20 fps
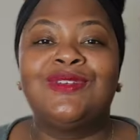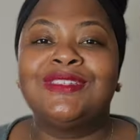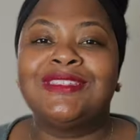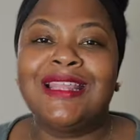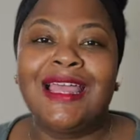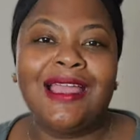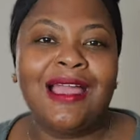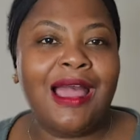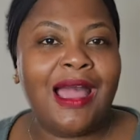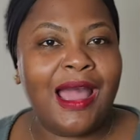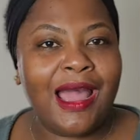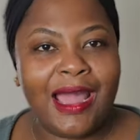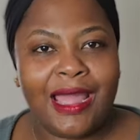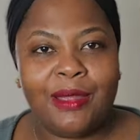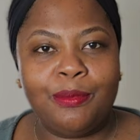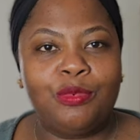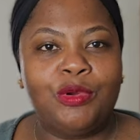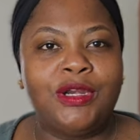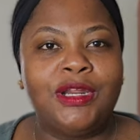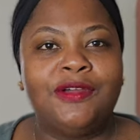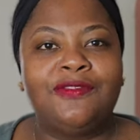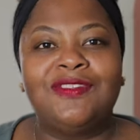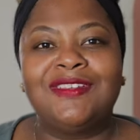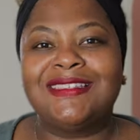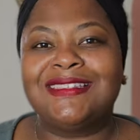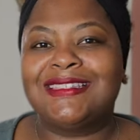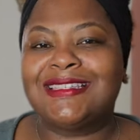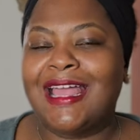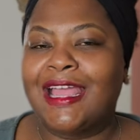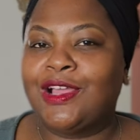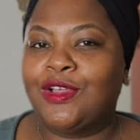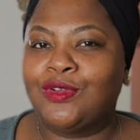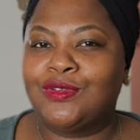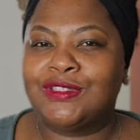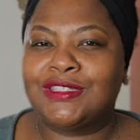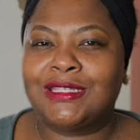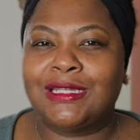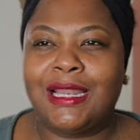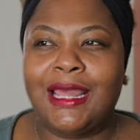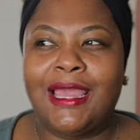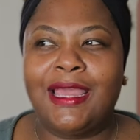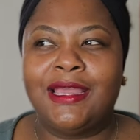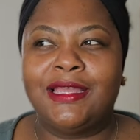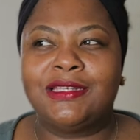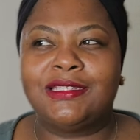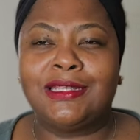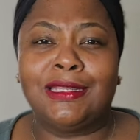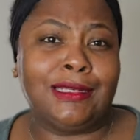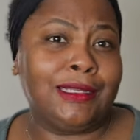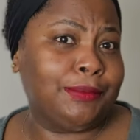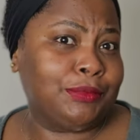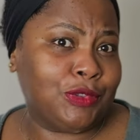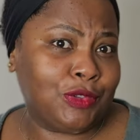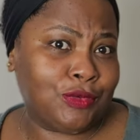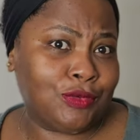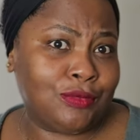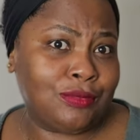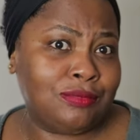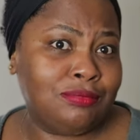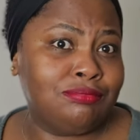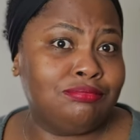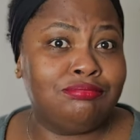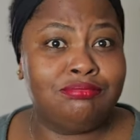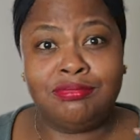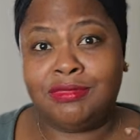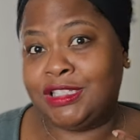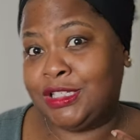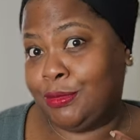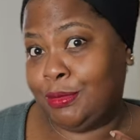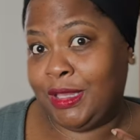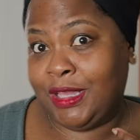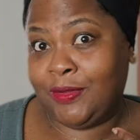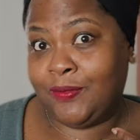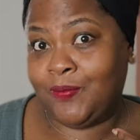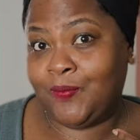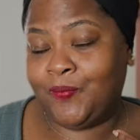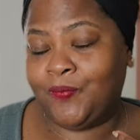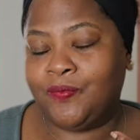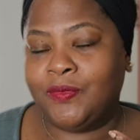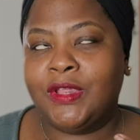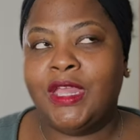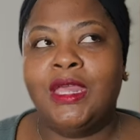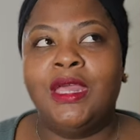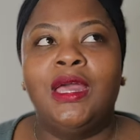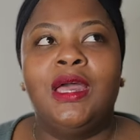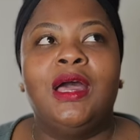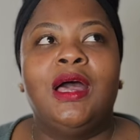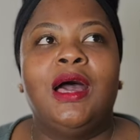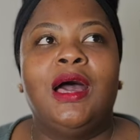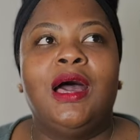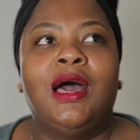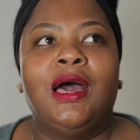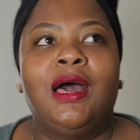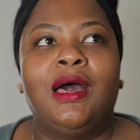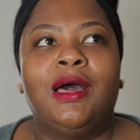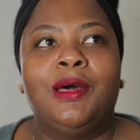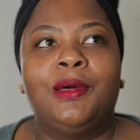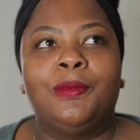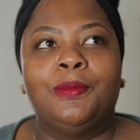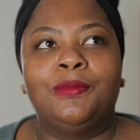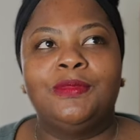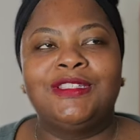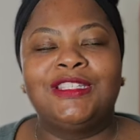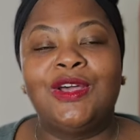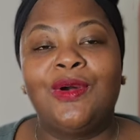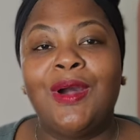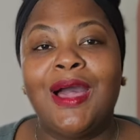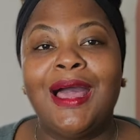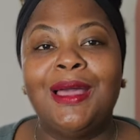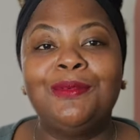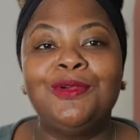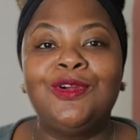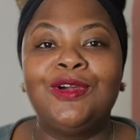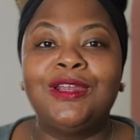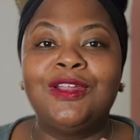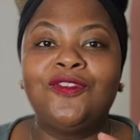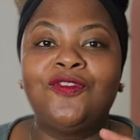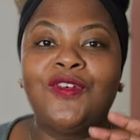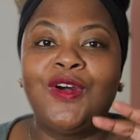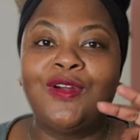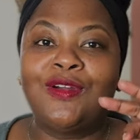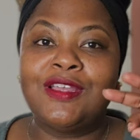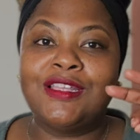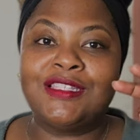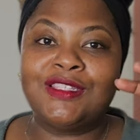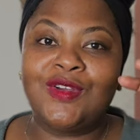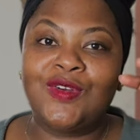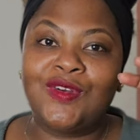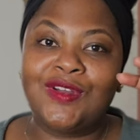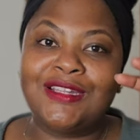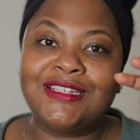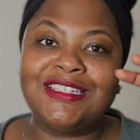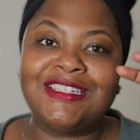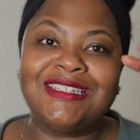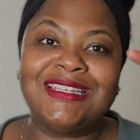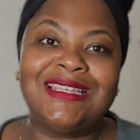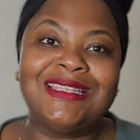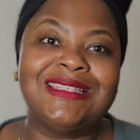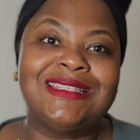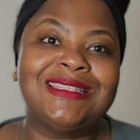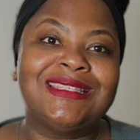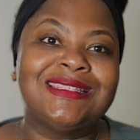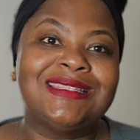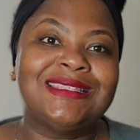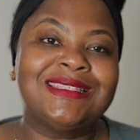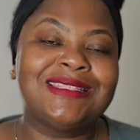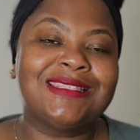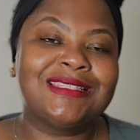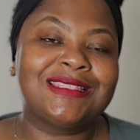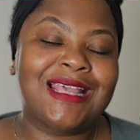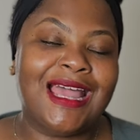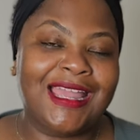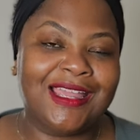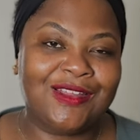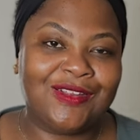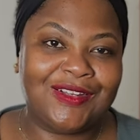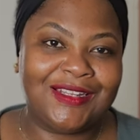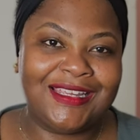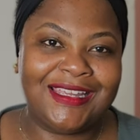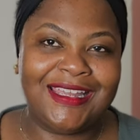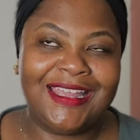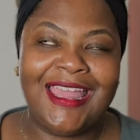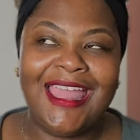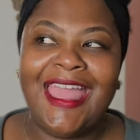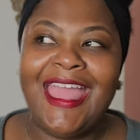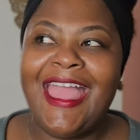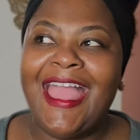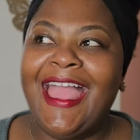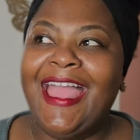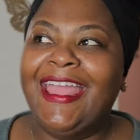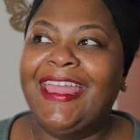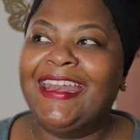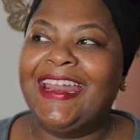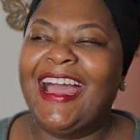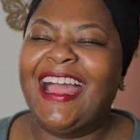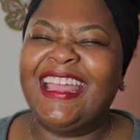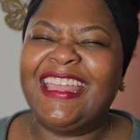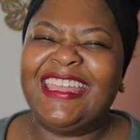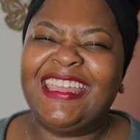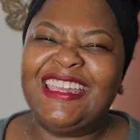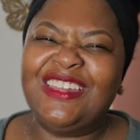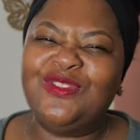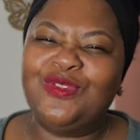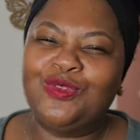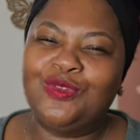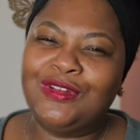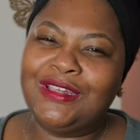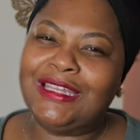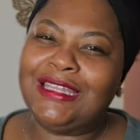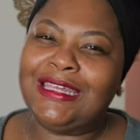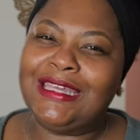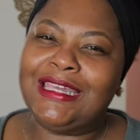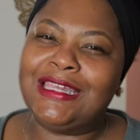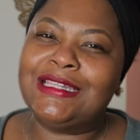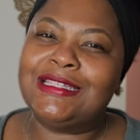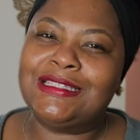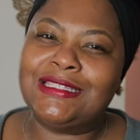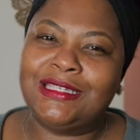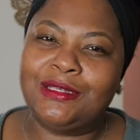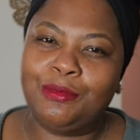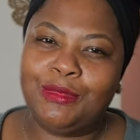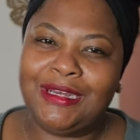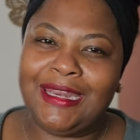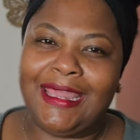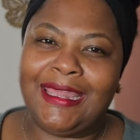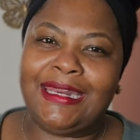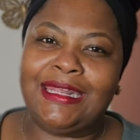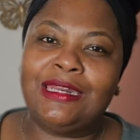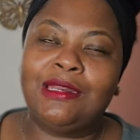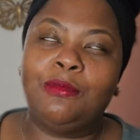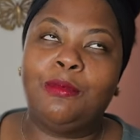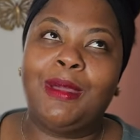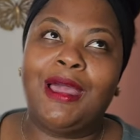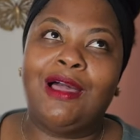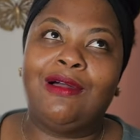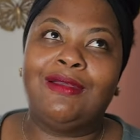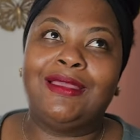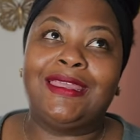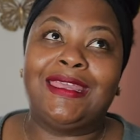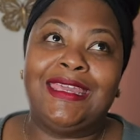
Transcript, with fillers: it's like a hybrid of a cycle slash elliptical to me. So I'm gonna focus on just cycling. And I get really intimidated about